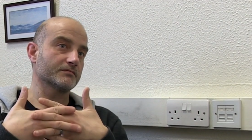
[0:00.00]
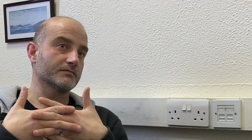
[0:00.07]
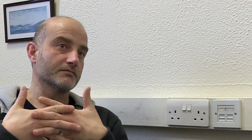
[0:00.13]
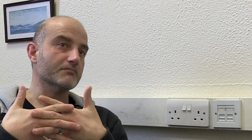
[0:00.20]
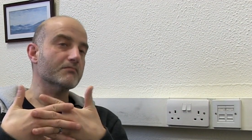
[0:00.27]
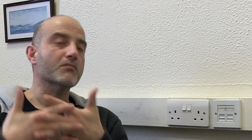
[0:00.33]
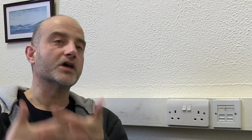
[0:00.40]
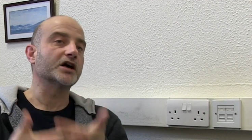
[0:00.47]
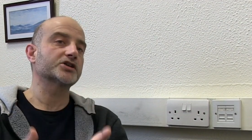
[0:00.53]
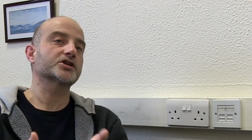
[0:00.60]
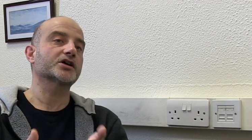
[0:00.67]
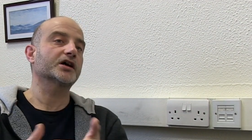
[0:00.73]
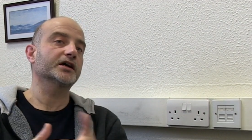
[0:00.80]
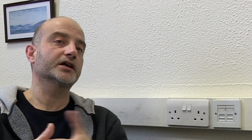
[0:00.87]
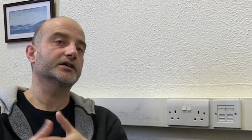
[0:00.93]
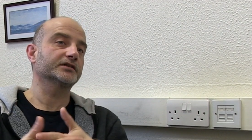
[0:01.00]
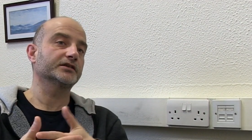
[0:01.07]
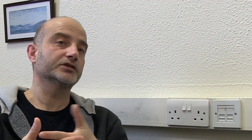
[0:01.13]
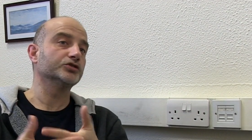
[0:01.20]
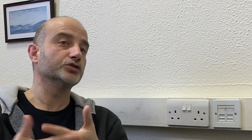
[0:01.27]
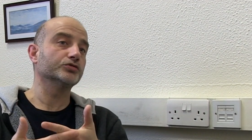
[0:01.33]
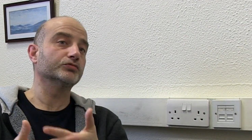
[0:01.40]
much higher
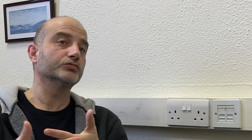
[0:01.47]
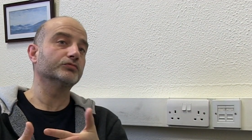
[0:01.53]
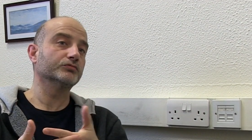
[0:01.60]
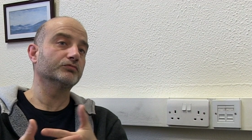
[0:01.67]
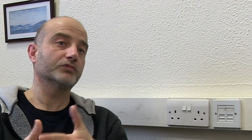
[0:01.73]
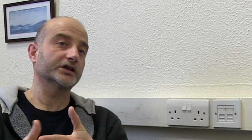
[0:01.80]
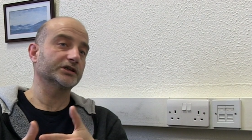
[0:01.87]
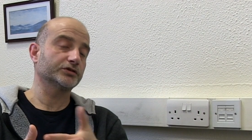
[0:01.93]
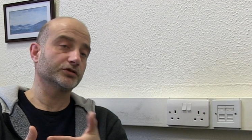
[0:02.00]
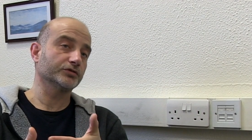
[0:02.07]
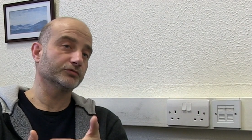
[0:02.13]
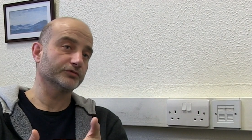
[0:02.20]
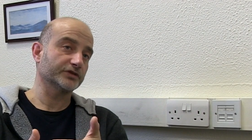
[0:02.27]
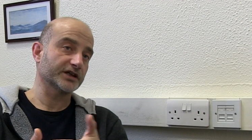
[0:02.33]
than what you would